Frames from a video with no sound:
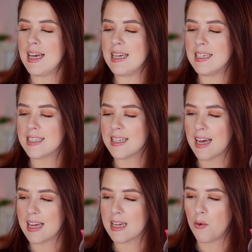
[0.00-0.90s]
is
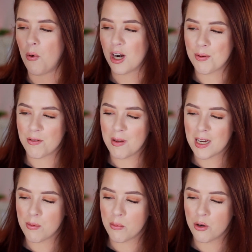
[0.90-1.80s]
like waterproof
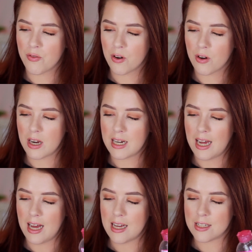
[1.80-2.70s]
makeup remover, and
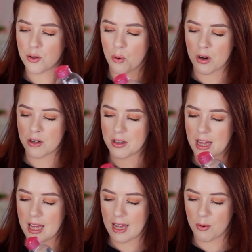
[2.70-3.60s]
it has oil
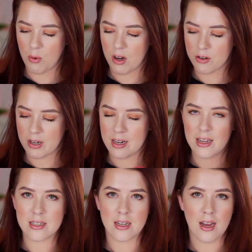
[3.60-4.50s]
and water in
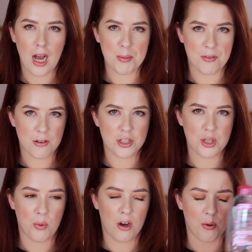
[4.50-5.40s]
it. I prefer
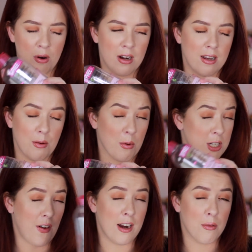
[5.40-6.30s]
just the water one. It
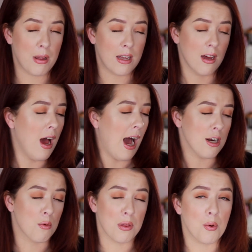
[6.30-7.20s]
works fine on me. I
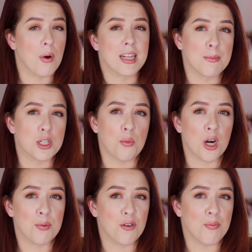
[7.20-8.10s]
don't really wear that much
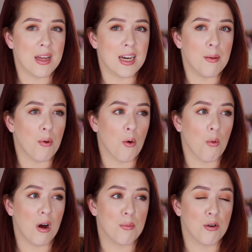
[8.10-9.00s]
waterproof makeup
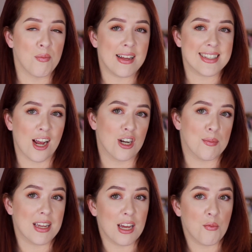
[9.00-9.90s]
or waterproof mascara
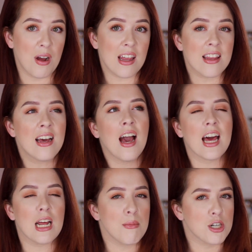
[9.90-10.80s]
to begin with,
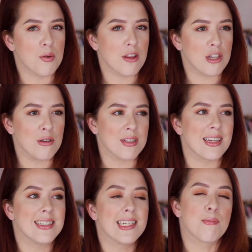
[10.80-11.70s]
and I'd much rather use
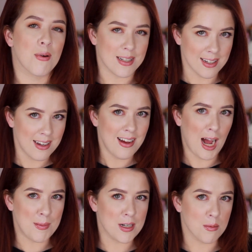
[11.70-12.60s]
a separate
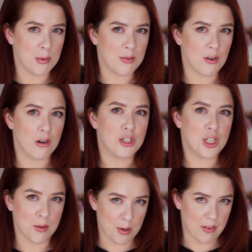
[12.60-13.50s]
eye makeup remover
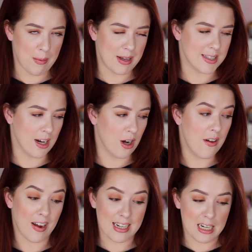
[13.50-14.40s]
to remove that
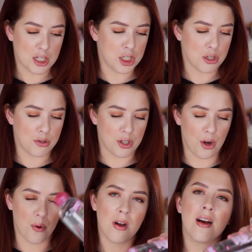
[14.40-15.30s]
mascara if I need to.
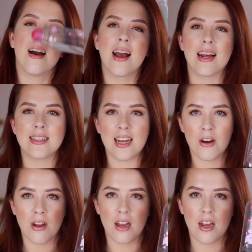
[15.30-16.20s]
So hands
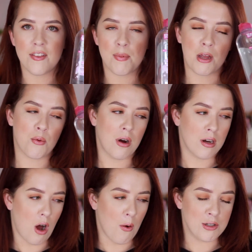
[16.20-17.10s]
down, love the pink
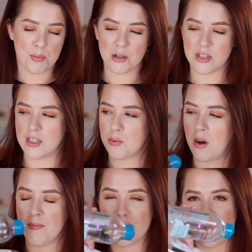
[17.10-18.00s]
one. Always repurchase this
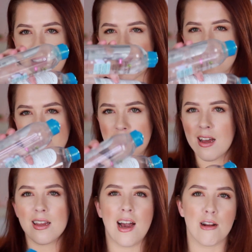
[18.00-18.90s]
one. These
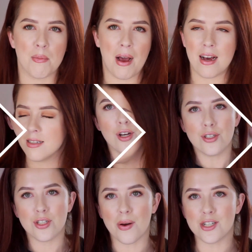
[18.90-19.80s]
kind of a pass.
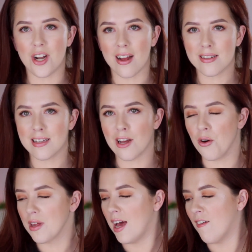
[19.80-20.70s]
So I shockingly
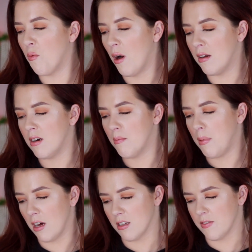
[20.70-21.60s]
only have 1
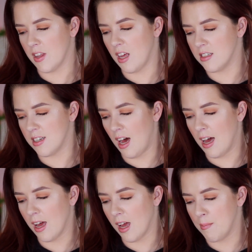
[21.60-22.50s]
bottle of these.
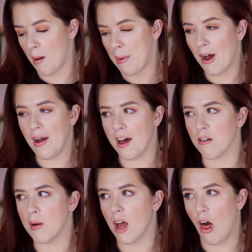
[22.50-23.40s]
I am about
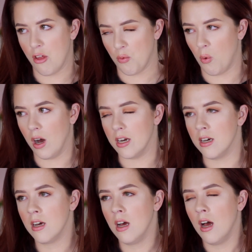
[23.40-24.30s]
out of my other
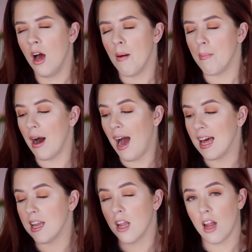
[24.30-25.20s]
one, but
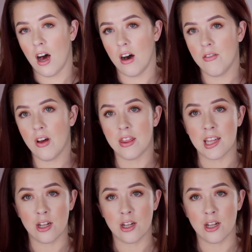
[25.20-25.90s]
I love